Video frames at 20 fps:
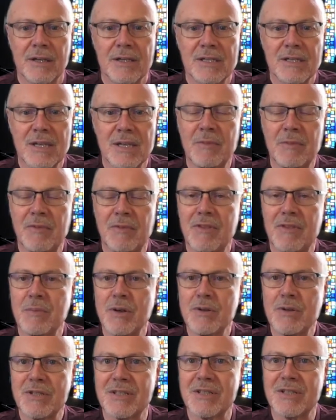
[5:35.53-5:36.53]
Some of the
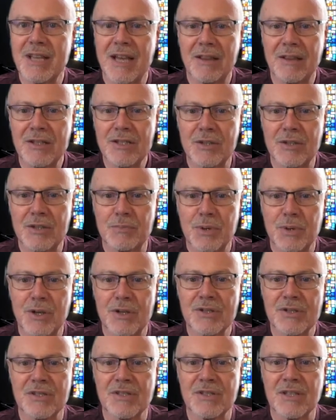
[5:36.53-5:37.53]
most intelligent
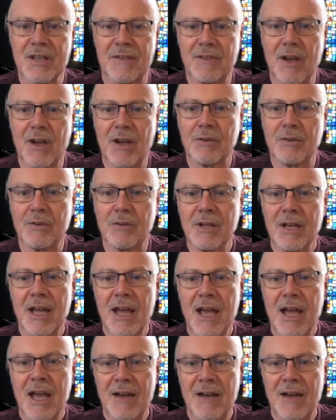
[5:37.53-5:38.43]
persons I've known